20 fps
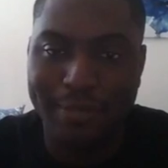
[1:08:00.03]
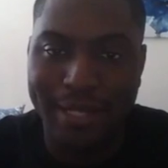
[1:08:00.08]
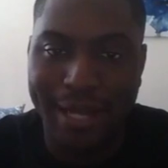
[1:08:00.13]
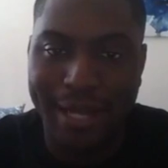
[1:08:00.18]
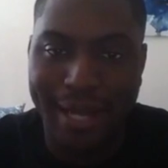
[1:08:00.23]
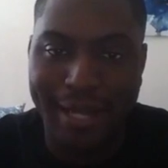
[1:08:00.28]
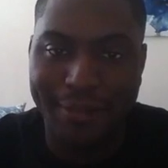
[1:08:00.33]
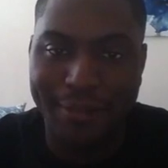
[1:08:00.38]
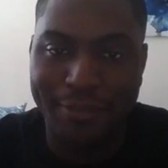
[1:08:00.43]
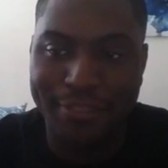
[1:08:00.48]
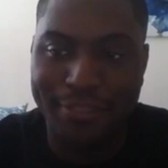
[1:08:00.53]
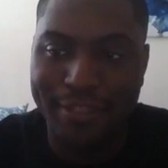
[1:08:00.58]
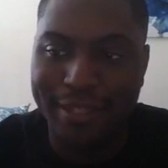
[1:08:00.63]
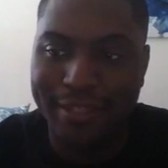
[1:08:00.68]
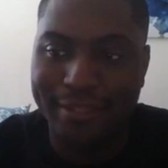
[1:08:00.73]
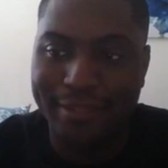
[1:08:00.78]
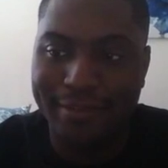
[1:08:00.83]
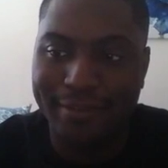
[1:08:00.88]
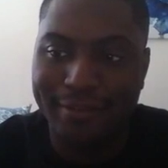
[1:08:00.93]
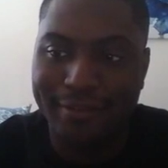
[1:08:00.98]
but I don't
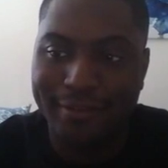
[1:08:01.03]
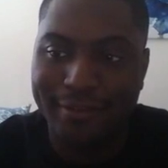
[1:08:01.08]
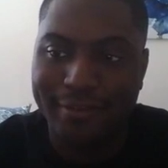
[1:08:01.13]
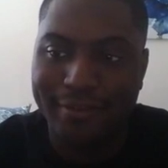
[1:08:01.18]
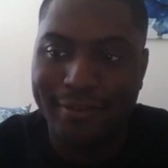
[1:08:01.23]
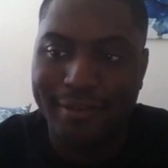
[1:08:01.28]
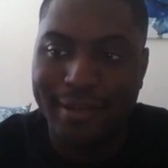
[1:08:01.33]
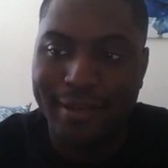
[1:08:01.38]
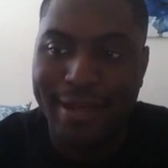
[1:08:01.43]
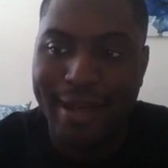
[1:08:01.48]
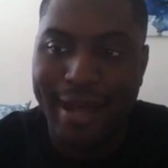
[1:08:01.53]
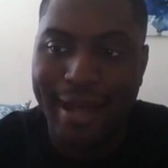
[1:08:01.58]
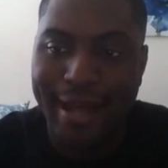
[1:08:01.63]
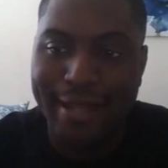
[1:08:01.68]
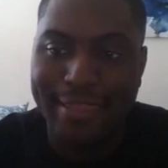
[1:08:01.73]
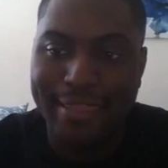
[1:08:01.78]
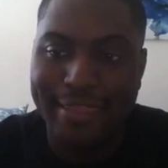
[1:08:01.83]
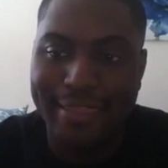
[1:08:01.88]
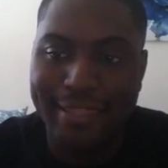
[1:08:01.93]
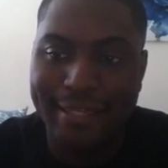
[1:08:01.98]
think.
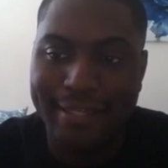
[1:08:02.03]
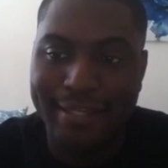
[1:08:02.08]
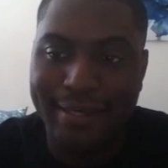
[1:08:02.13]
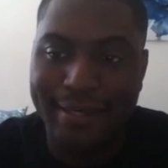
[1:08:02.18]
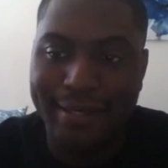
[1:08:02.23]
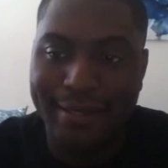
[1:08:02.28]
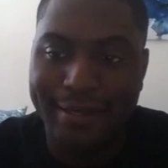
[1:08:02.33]
I think